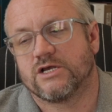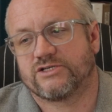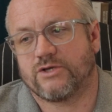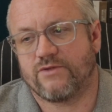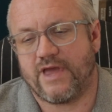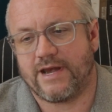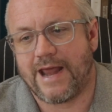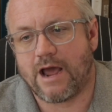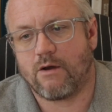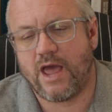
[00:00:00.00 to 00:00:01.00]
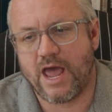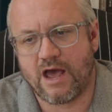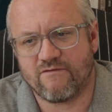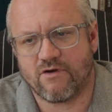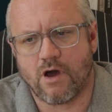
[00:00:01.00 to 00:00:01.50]
So they now
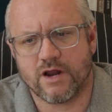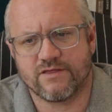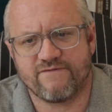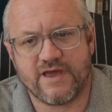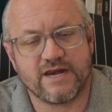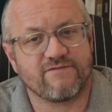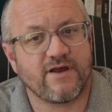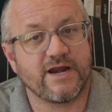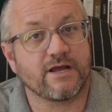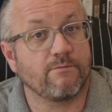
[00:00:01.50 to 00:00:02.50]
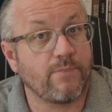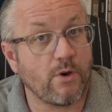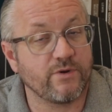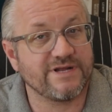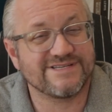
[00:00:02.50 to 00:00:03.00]
have a lot of the Fannie Freddie
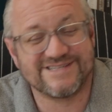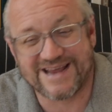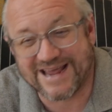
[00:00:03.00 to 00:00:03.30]
components,